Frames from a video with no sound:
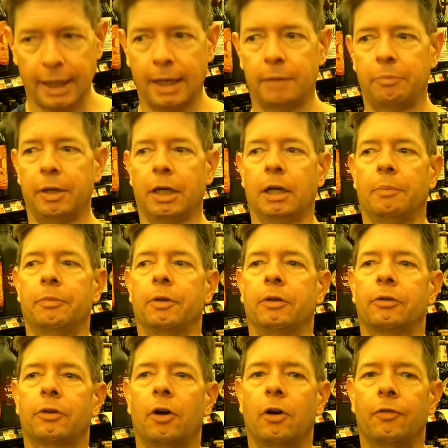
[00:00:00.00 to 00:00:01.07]
can pick up
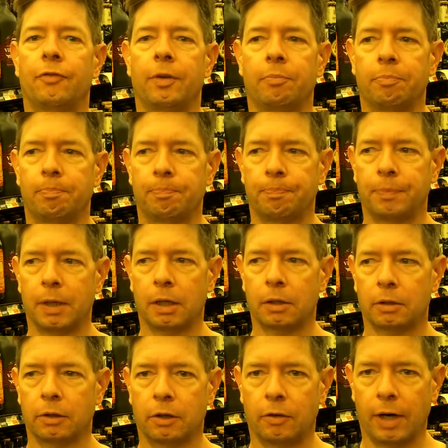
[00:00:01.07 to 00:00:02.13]
this coffee, the,
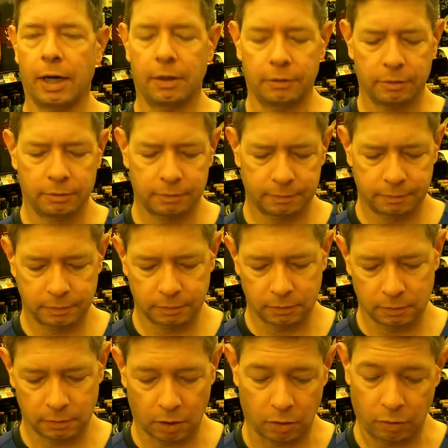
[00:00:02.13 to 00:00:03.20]
the ground
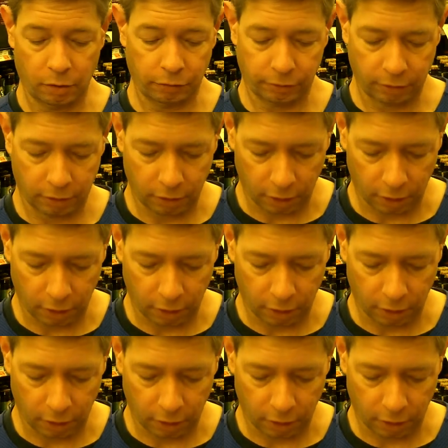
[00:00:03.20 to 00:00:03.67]
or roasted